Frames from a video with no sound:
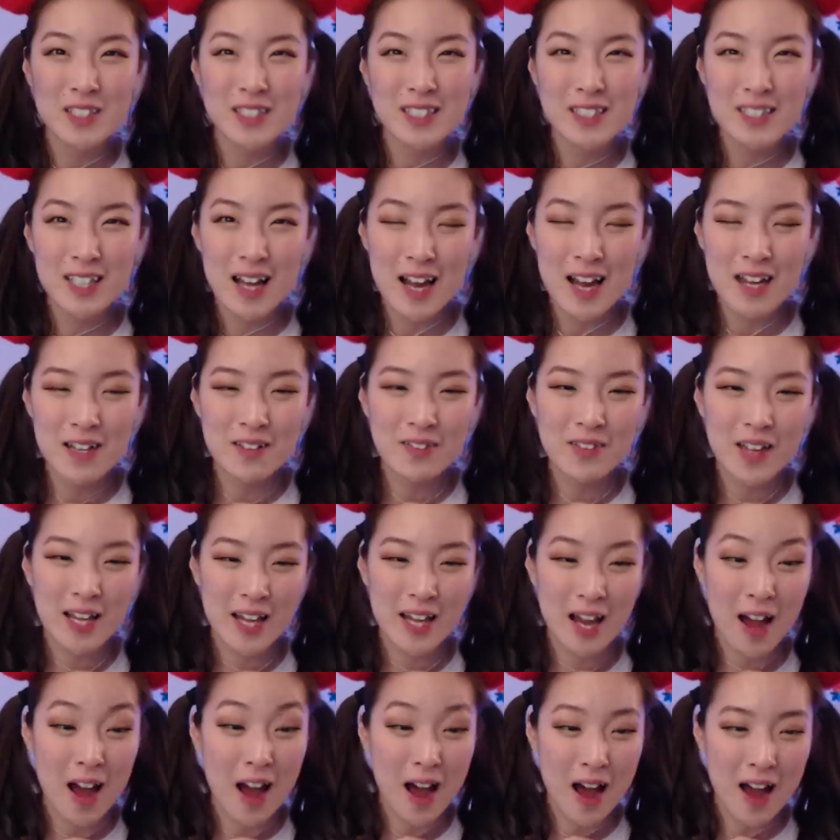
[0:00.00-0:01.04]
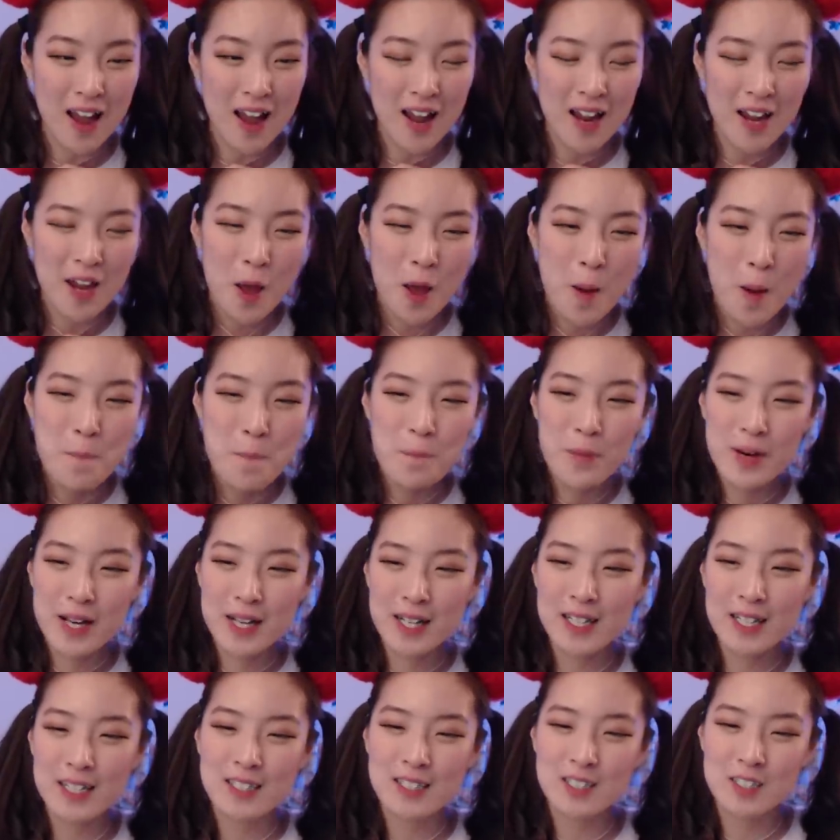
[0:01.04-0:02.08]
is kind of like high,
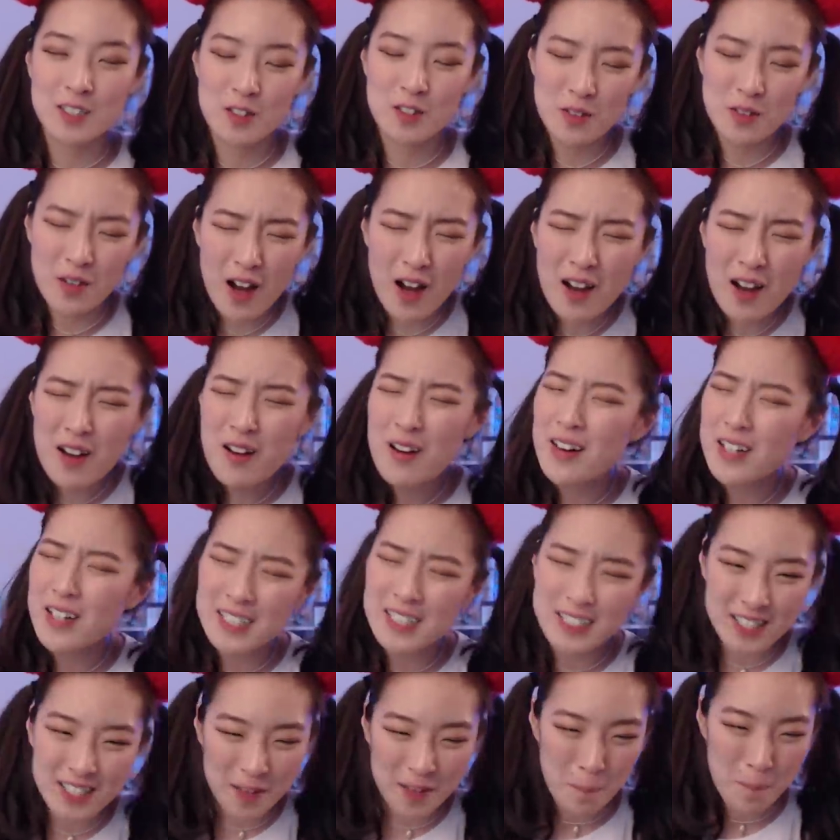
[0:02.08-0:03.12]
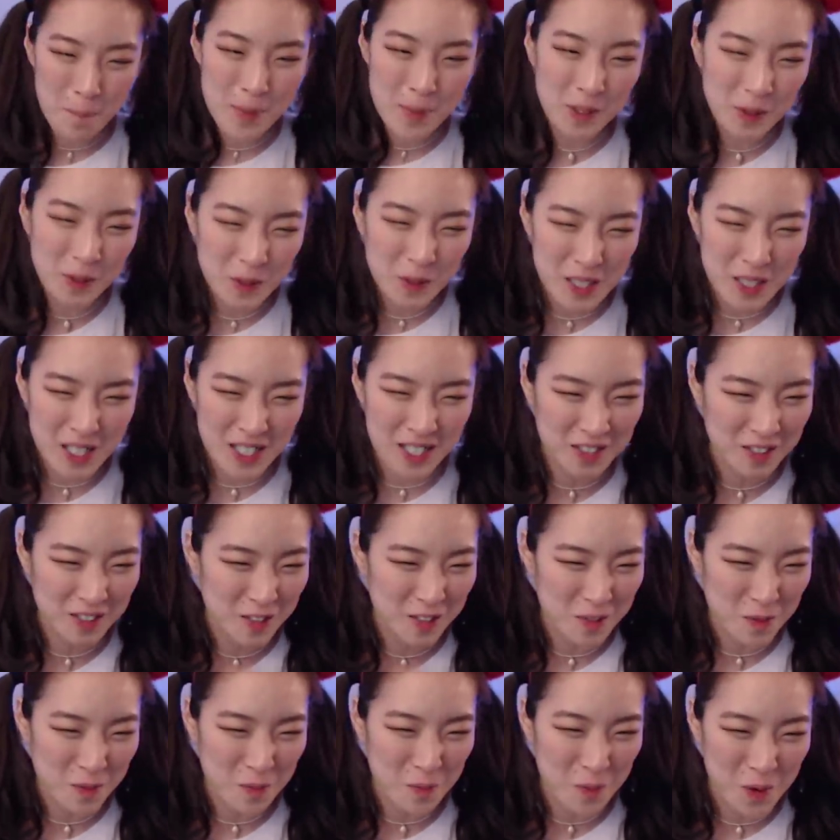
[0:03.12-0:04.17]
but it's so, oh, he's like milky and
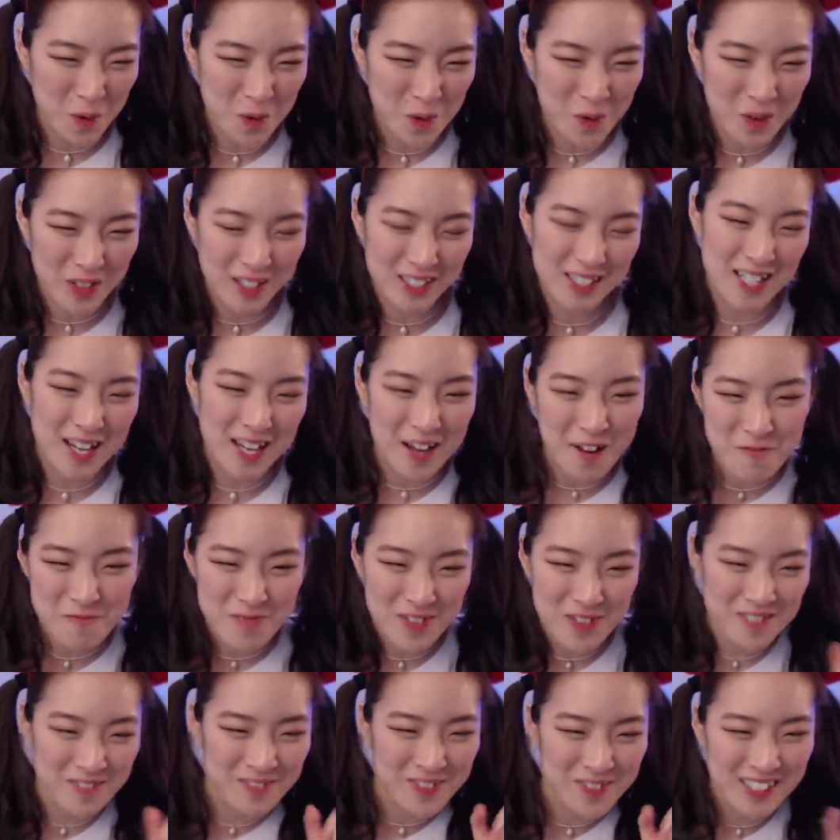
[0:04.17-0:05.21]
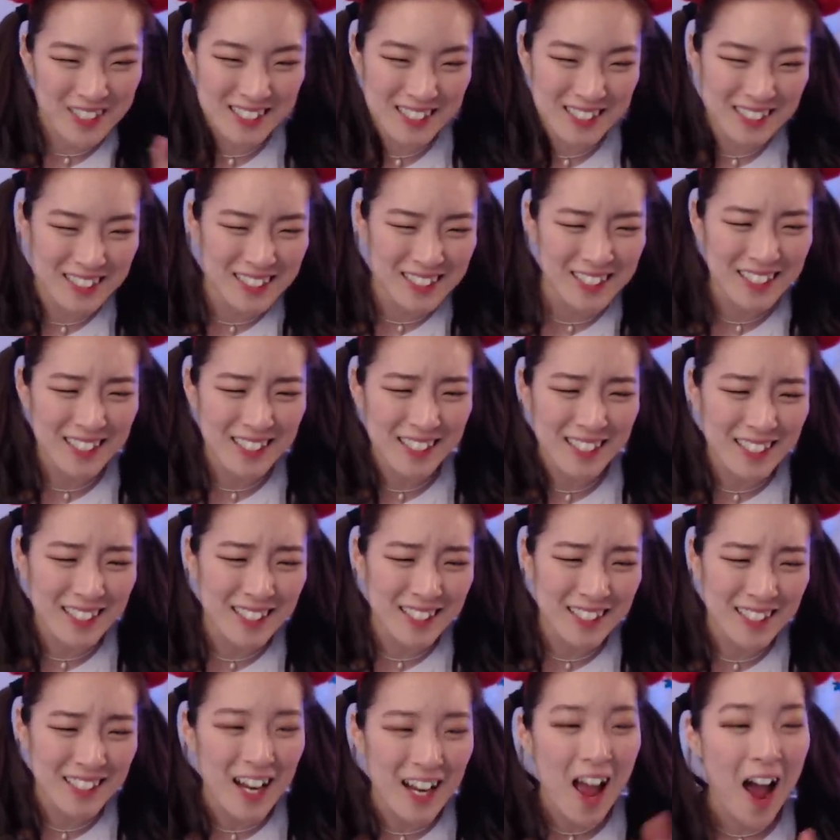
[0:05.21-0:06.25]
smooth. Tell me what you
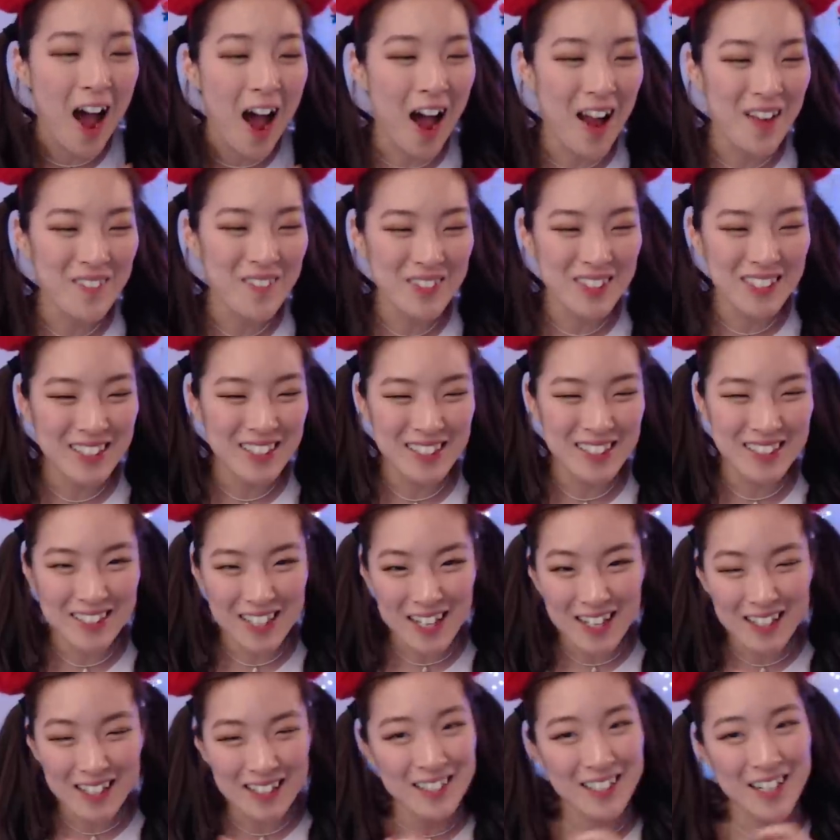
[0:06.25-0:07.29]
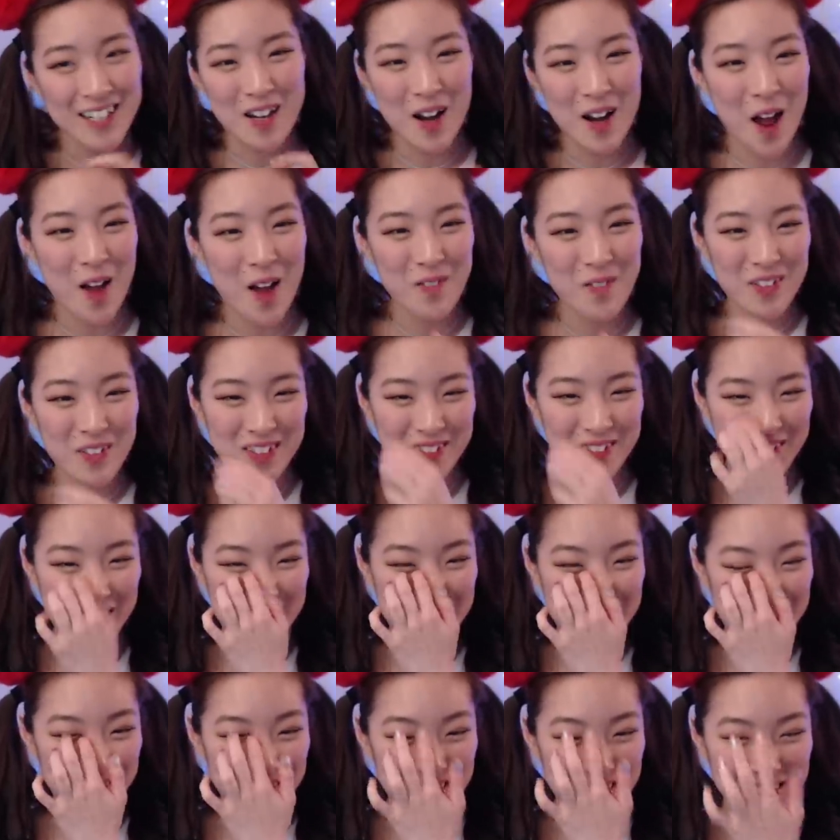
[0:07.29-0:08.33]
need. I'm really excited and hyped for the
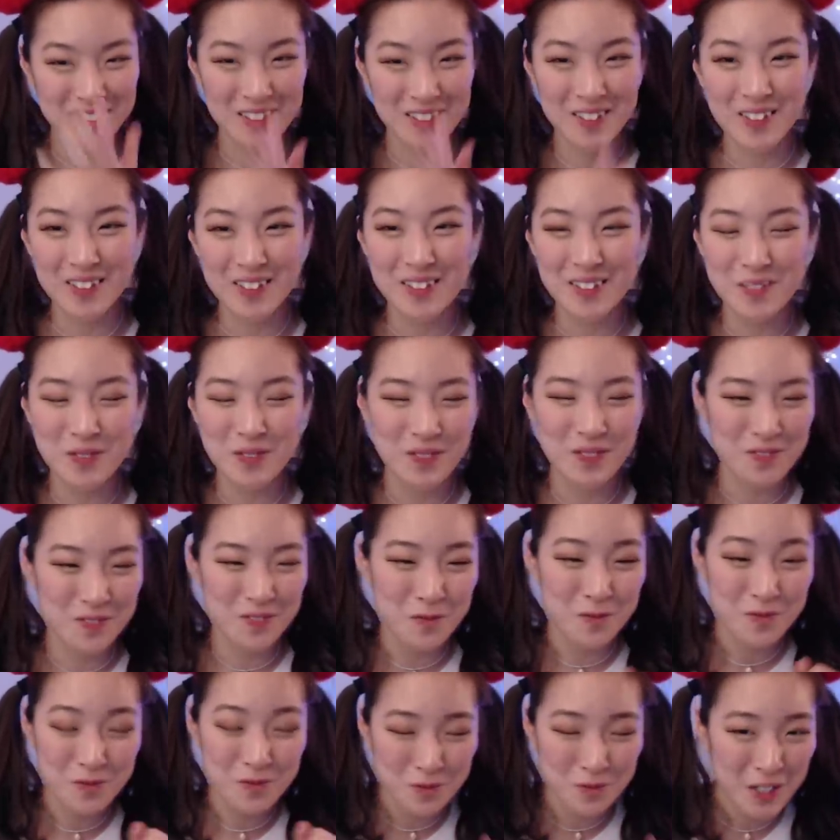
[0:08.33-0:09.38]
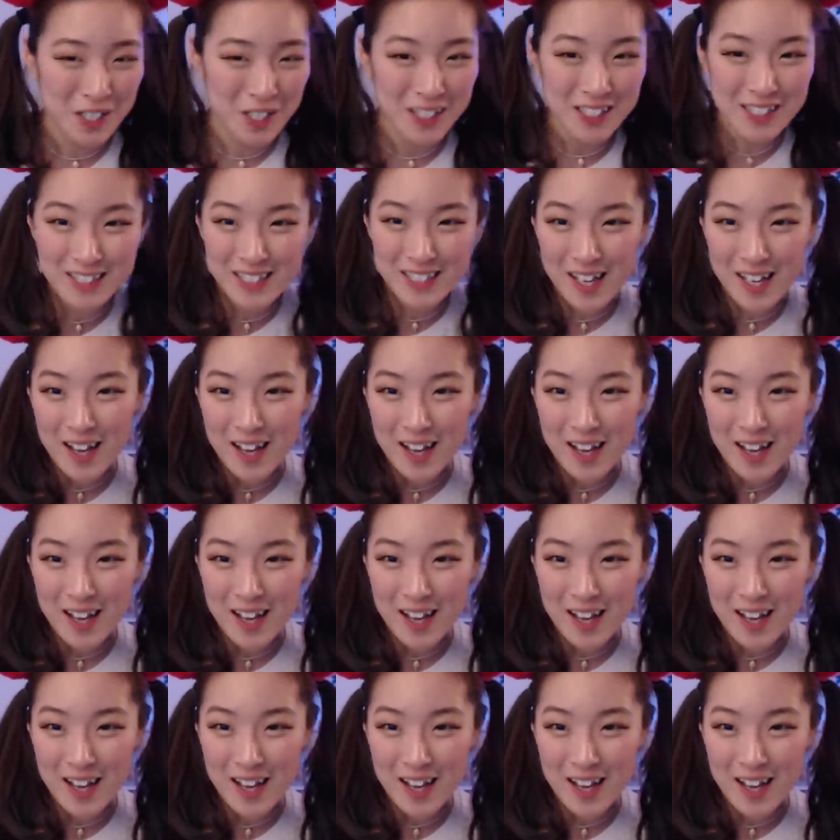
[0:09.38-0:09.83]
rest of his solo works.